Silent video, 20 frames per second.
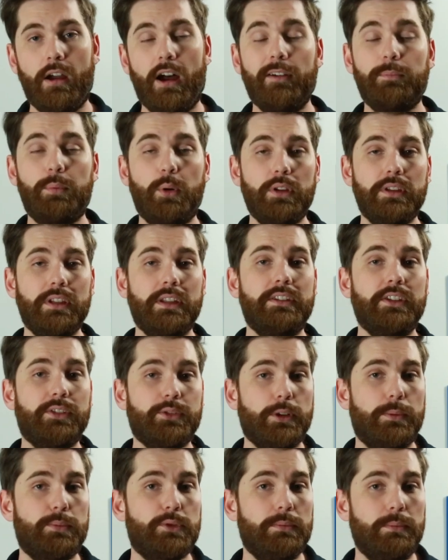I put in the
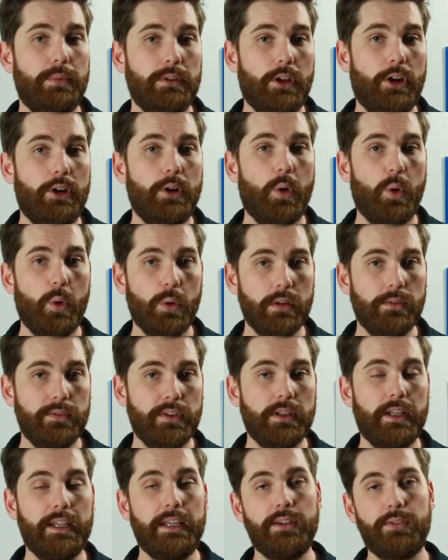description below all of
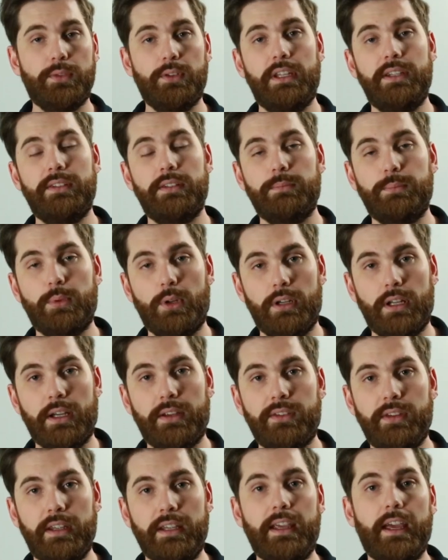the links for these
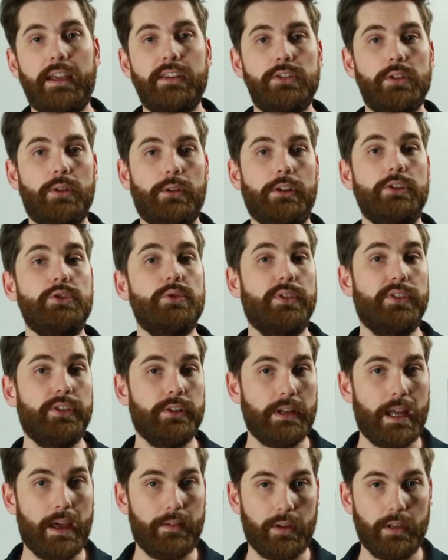products in case you are
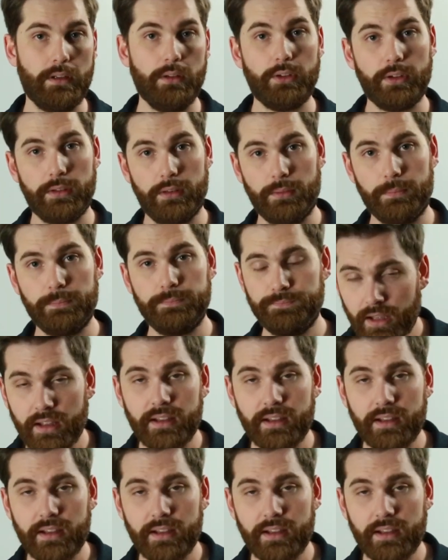interested in having a look at them.